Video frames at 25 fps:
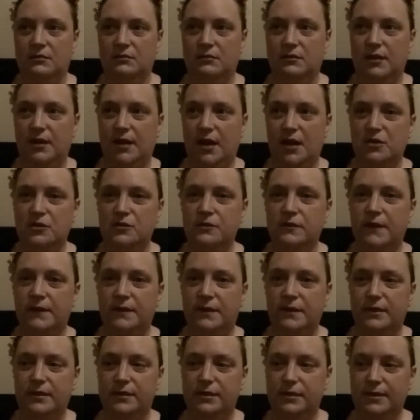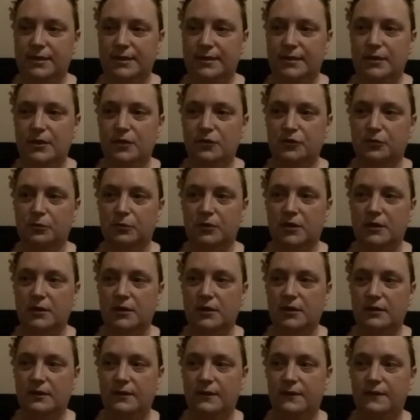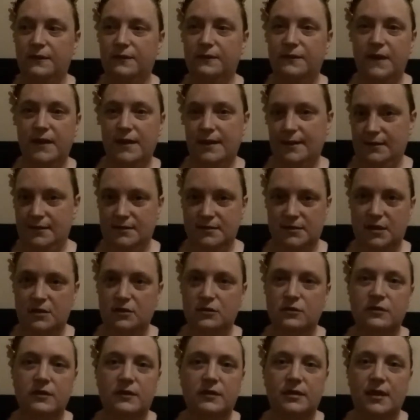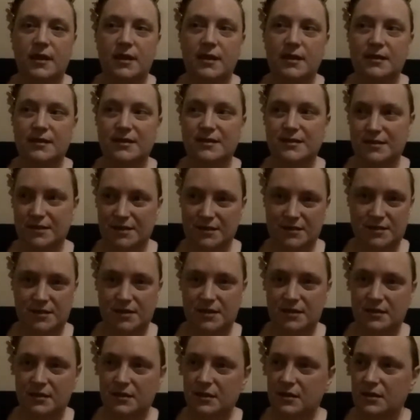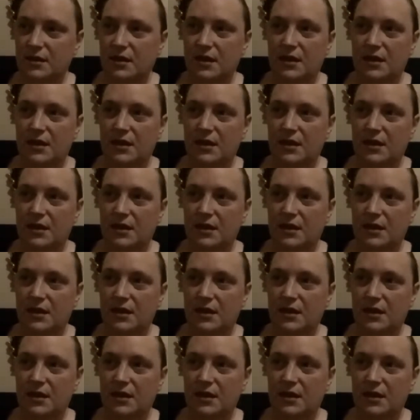Like, I knew that those were things. I knew that they existed.